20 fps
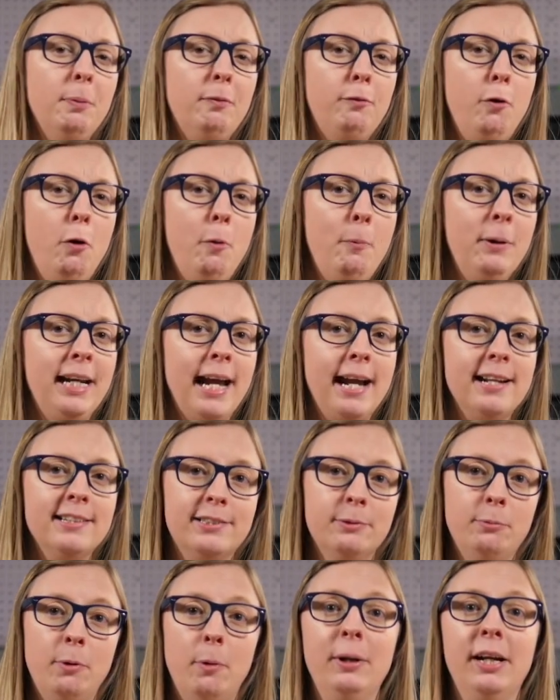before we get
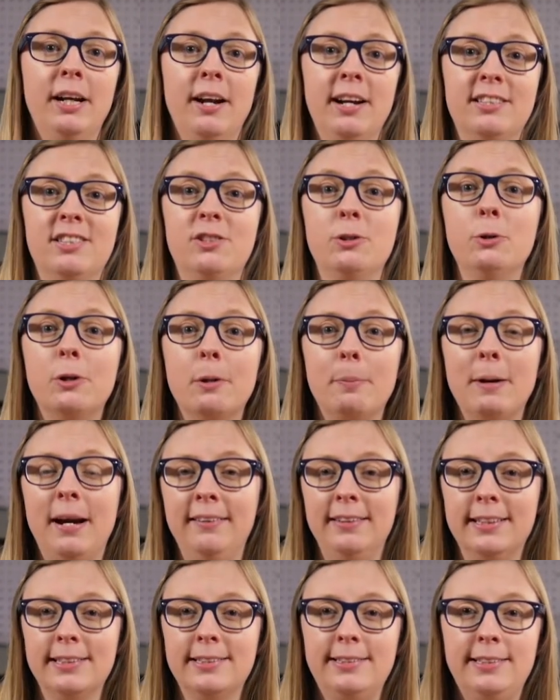into what we're going to talk
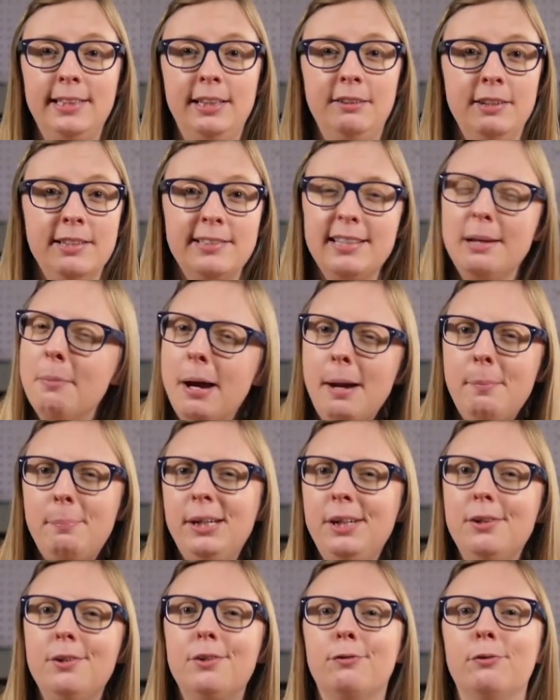about in this series, it might
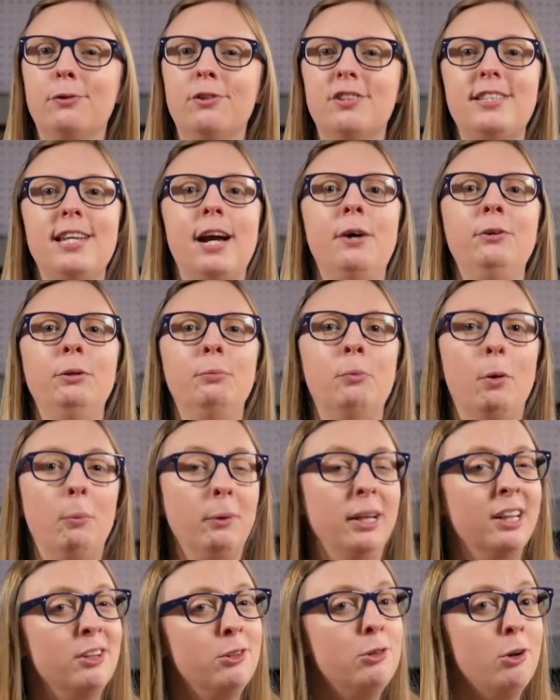be useful to tell you what
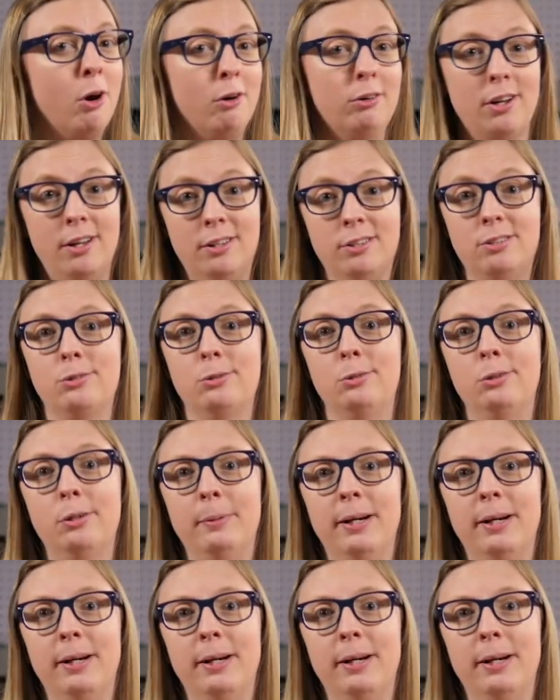we are not going to talk